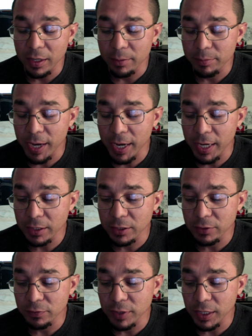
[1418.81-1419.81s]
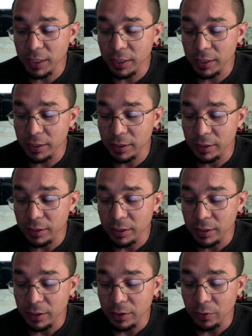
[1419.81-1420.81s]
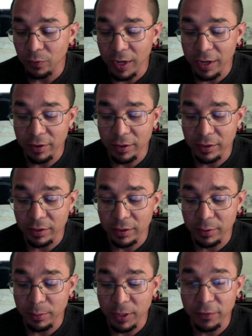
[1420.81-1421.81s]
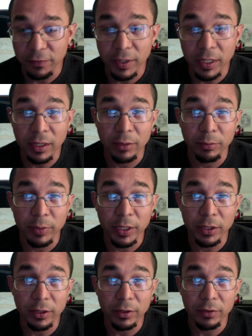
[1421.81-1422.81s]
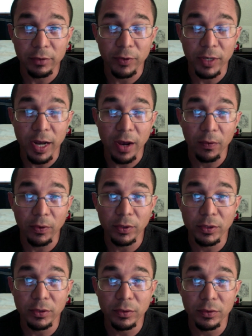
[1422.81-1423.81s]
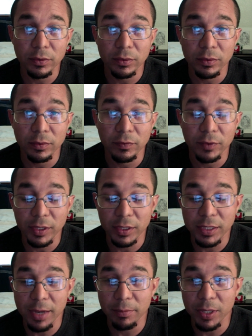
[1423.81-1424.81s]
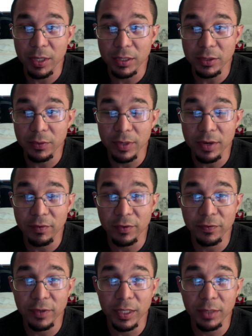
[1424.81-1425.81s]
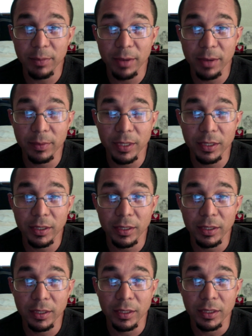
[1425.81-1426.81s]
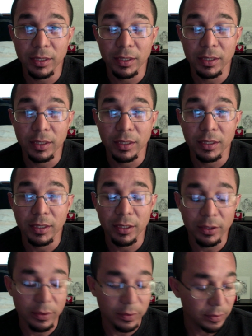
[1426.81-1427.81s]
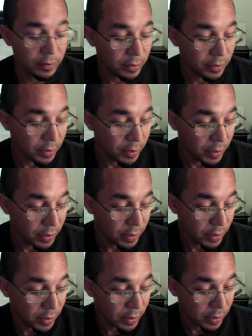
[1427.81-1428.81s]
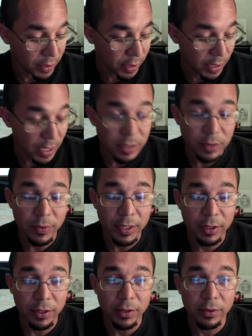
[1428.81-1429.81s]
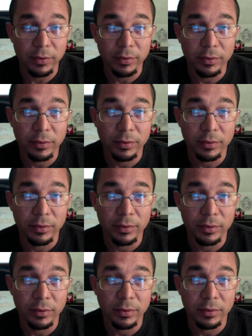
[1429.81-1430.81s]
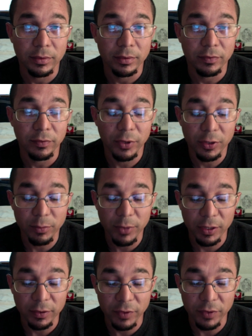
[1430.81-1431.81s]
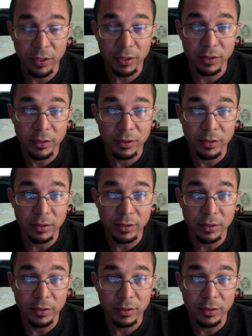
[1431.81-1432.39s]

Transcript: paying to fucking rent the motherfucking computer for an hour or two for $10 or whatever the fuck it might be, then that's the way to go for you motherfuckers.